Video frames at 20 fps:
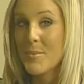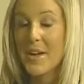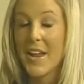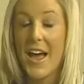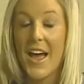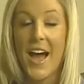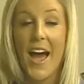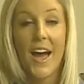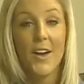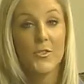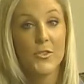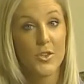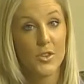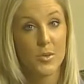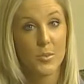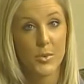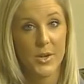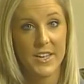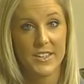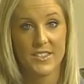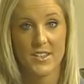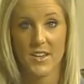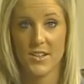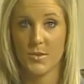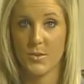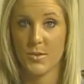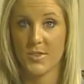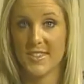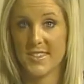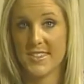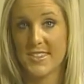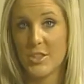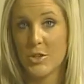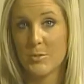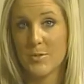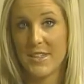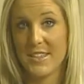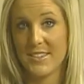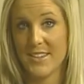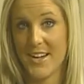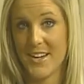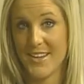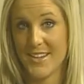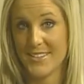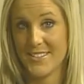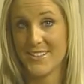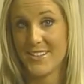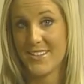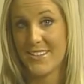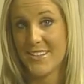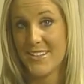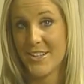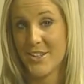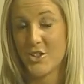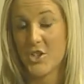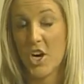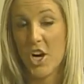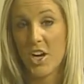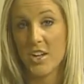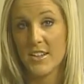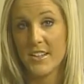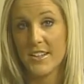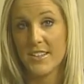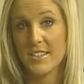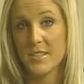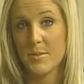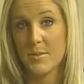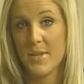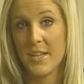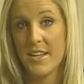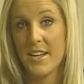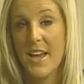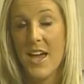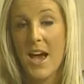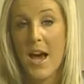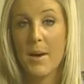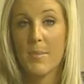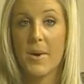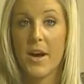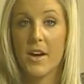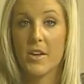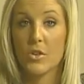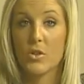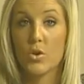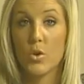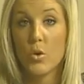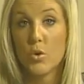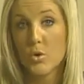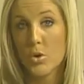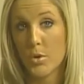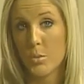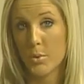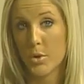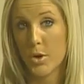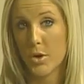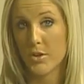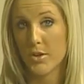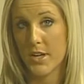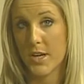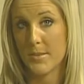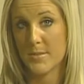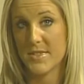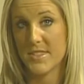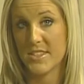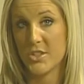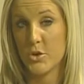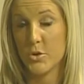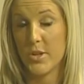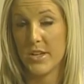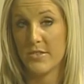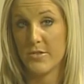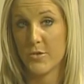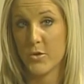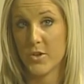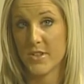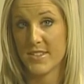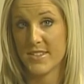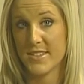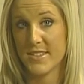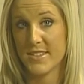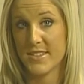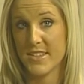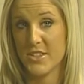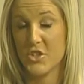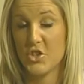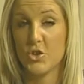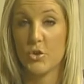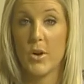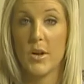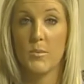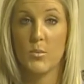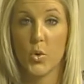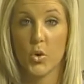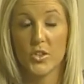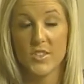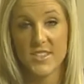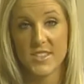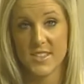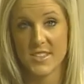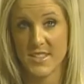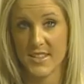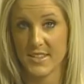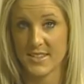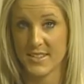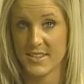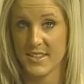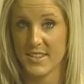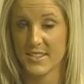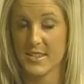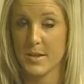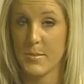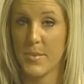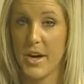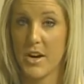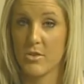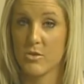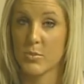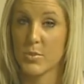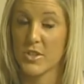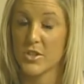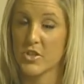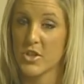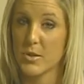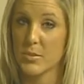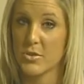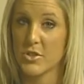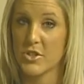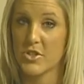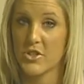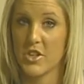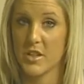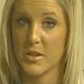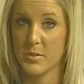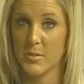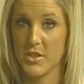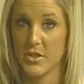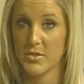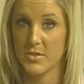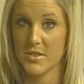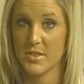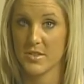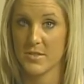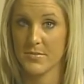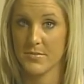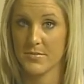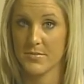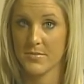But after the break, Donna will still be uh, sitting here talking to me about local programs to enforce this issue and more statistics about prescription drug abuse.